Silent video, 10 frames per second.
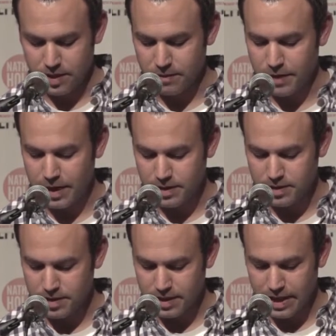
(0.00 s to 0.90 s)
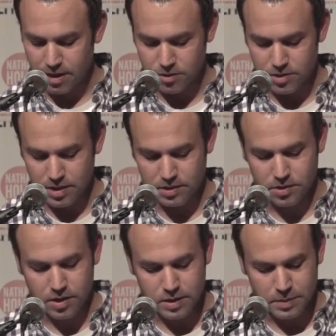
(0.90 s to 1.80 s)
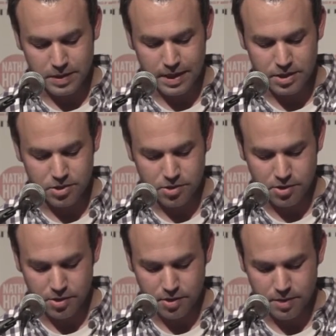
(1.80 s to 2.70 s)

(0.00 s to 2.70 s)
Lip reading: confined to the couch as her husband lectured her